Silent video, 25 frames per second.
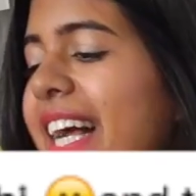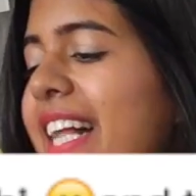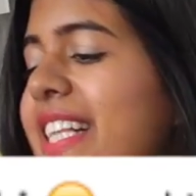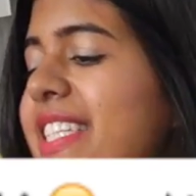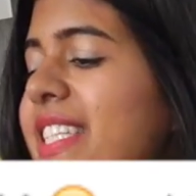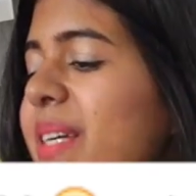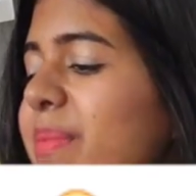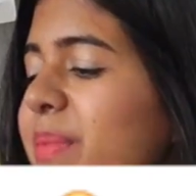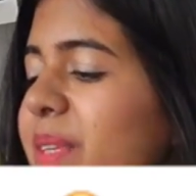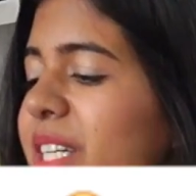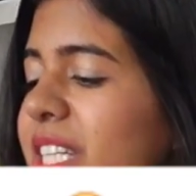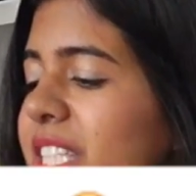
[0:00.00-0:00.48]
Tell
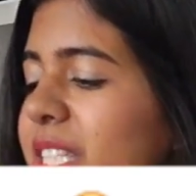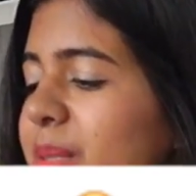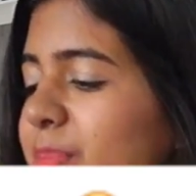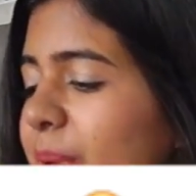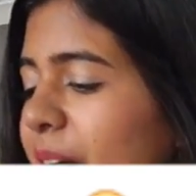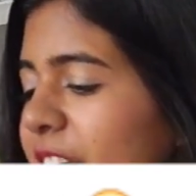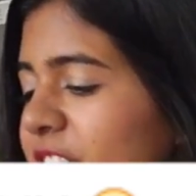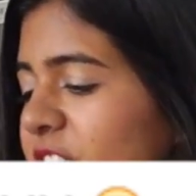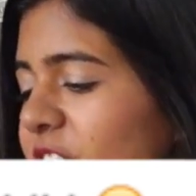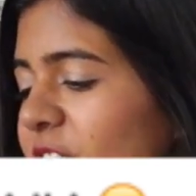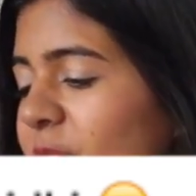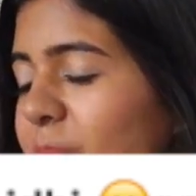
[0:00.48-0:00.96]
something
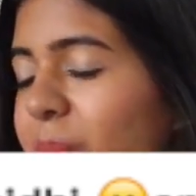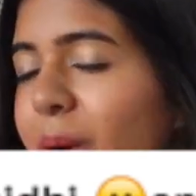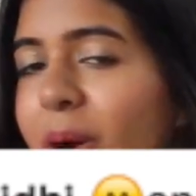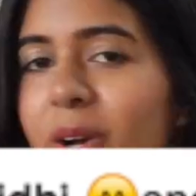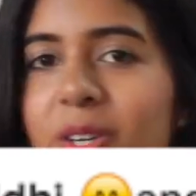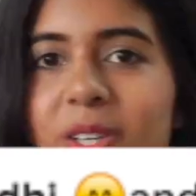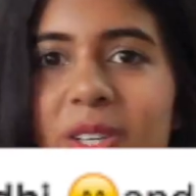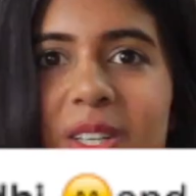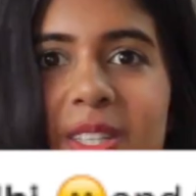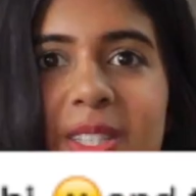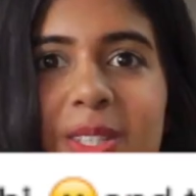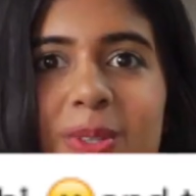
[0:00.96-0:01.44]
special
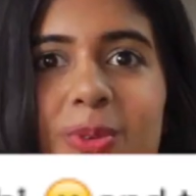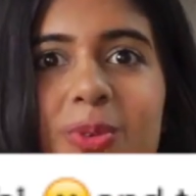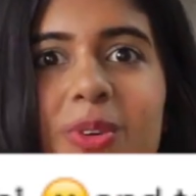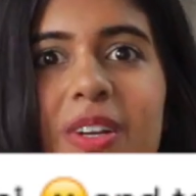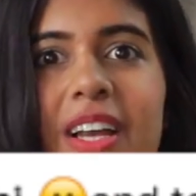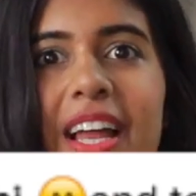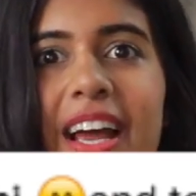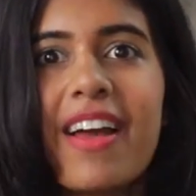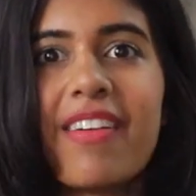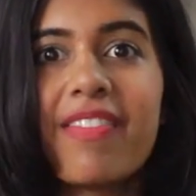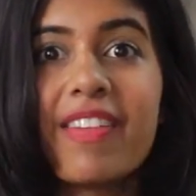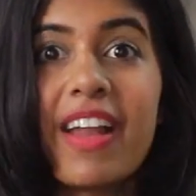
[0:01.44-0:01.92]
about your school
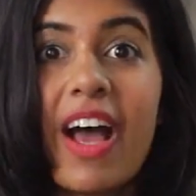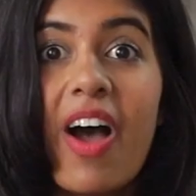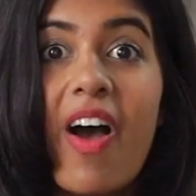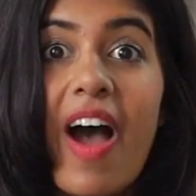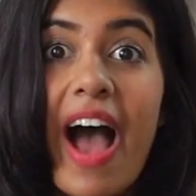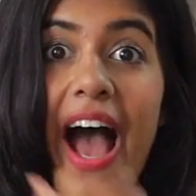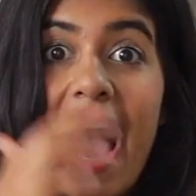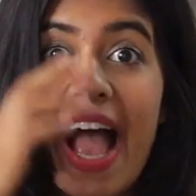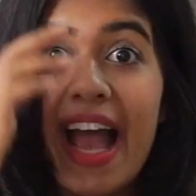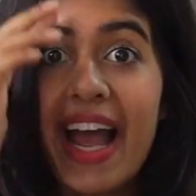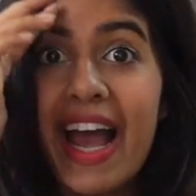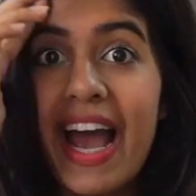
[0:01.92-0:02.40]
life.
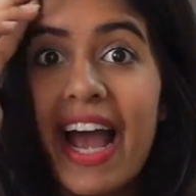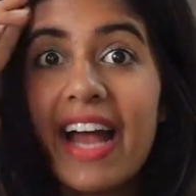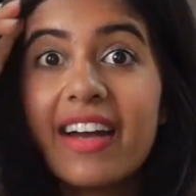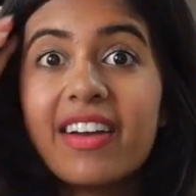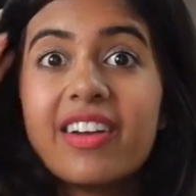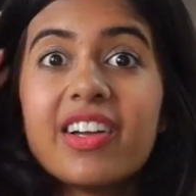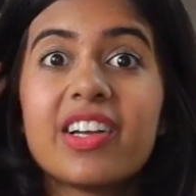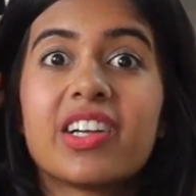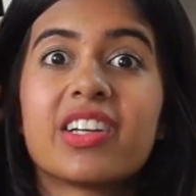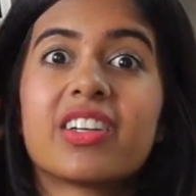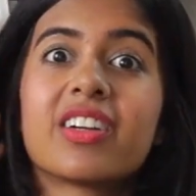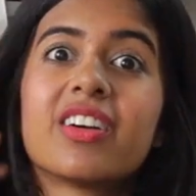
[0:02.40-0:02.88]
Now, I had
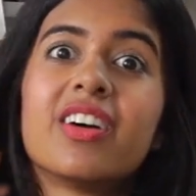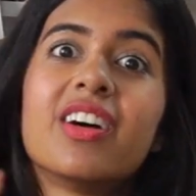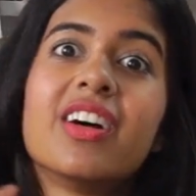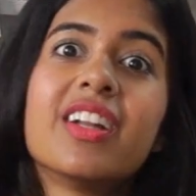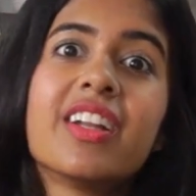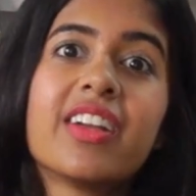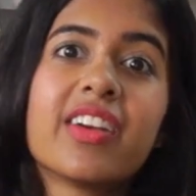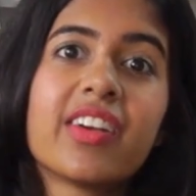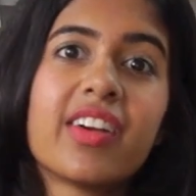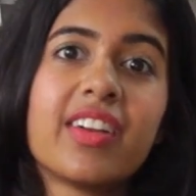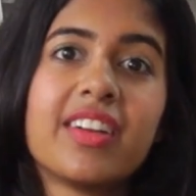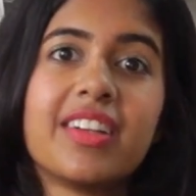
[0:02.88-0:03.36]
a
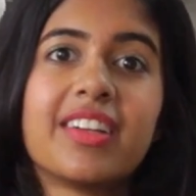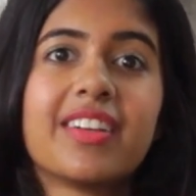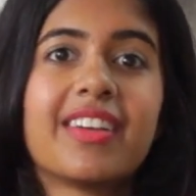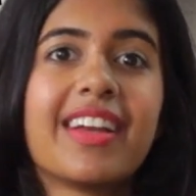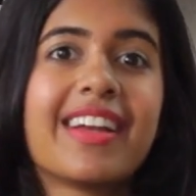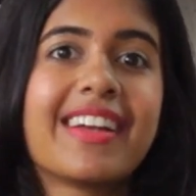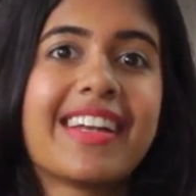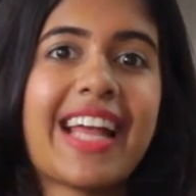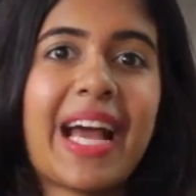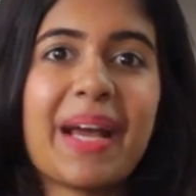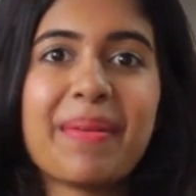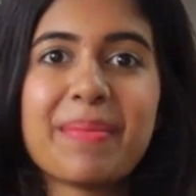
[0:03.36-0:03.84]
really
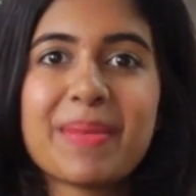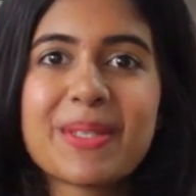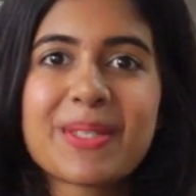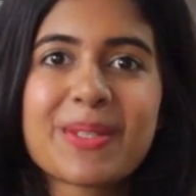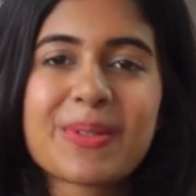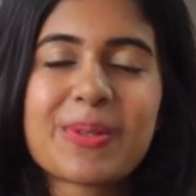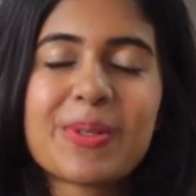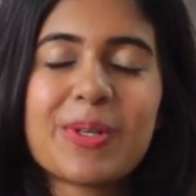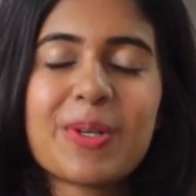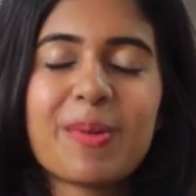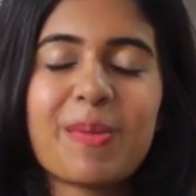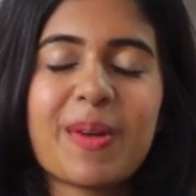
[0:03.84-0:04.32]
great time in
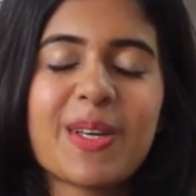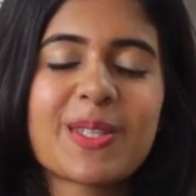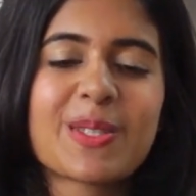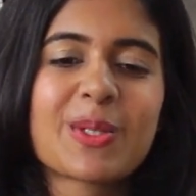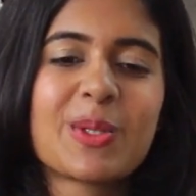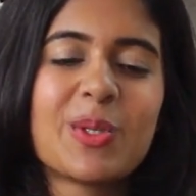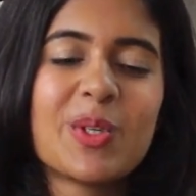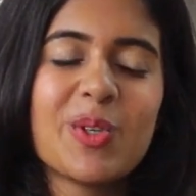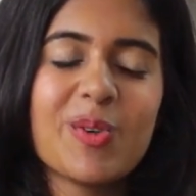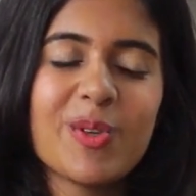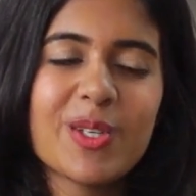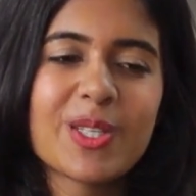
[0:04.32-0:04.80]
school. My
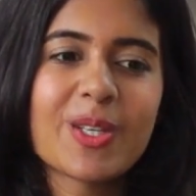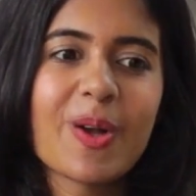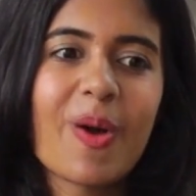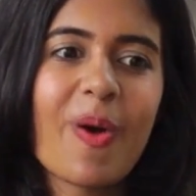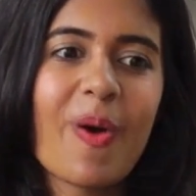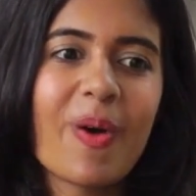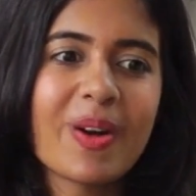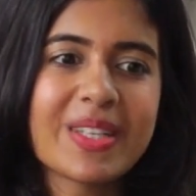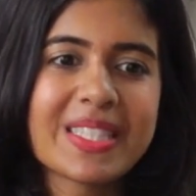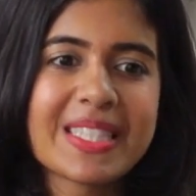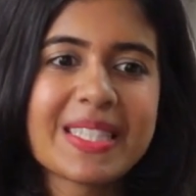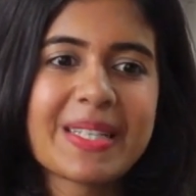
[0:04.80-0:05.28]
school was
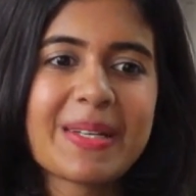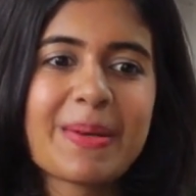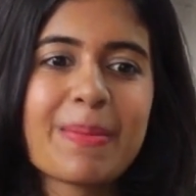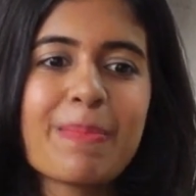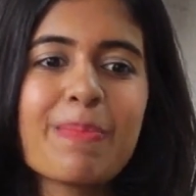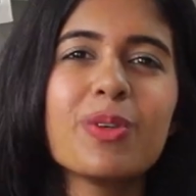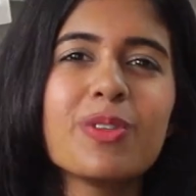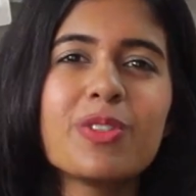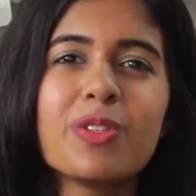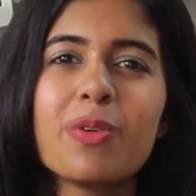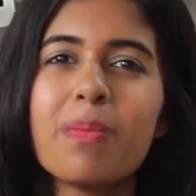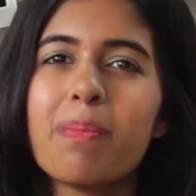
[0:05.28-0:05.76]

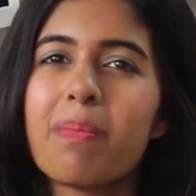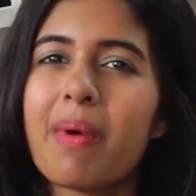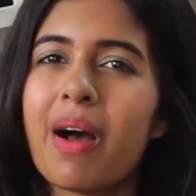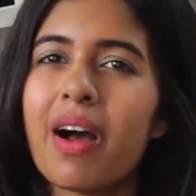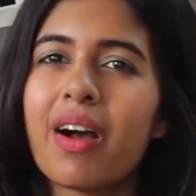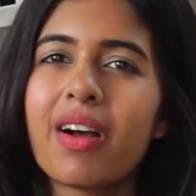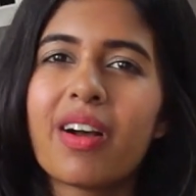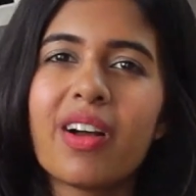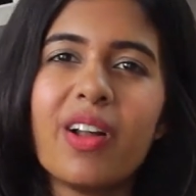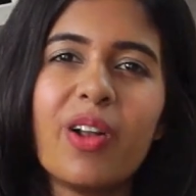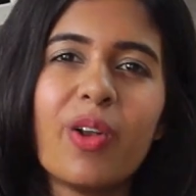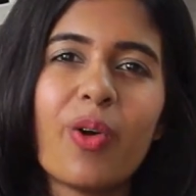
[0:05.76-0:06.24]
awesome. I used to
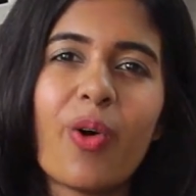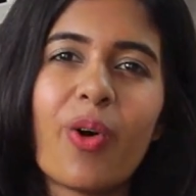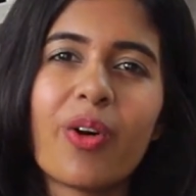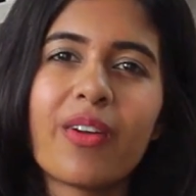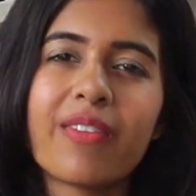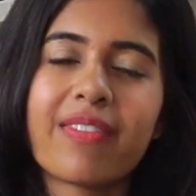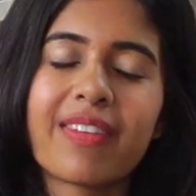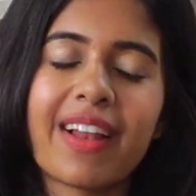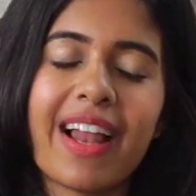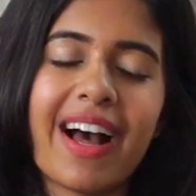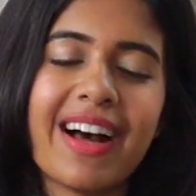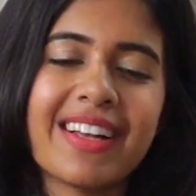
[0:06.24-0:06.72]
bunk a
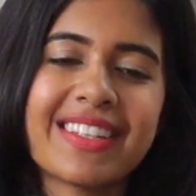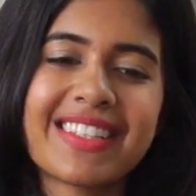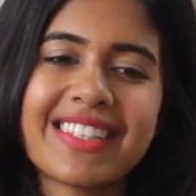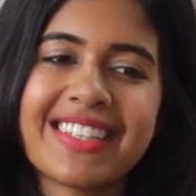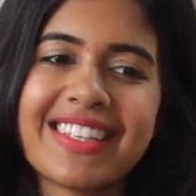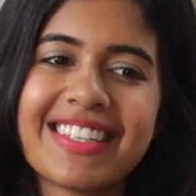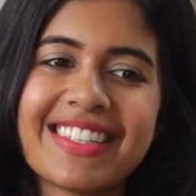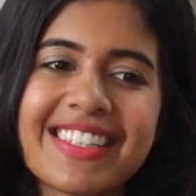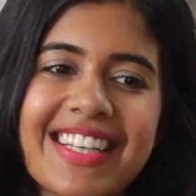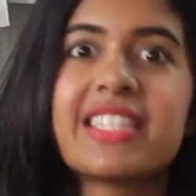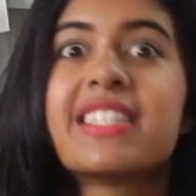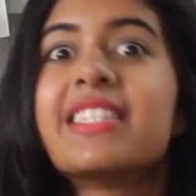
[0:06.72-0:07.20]
lot of
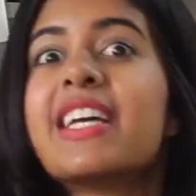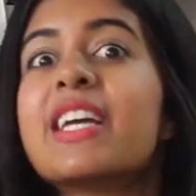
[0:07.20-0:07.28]
classes.